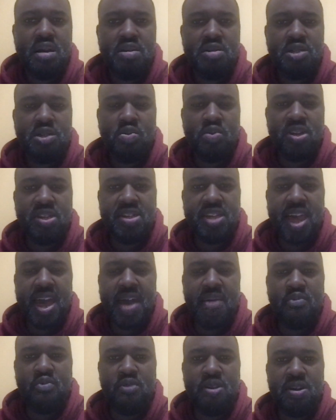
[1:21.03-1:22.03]
So with
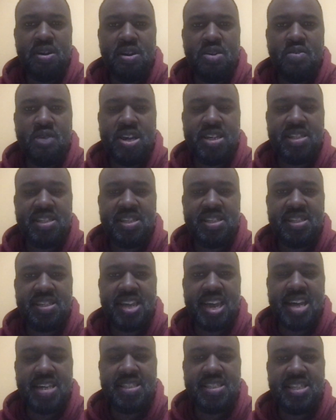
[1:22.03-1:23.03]
that, we're going to
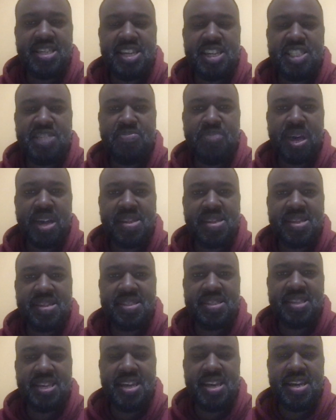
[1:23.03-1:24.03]
test the
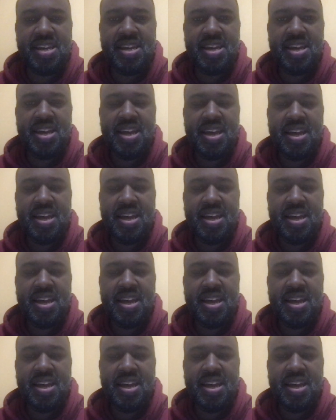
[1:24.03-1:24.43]
expected scene.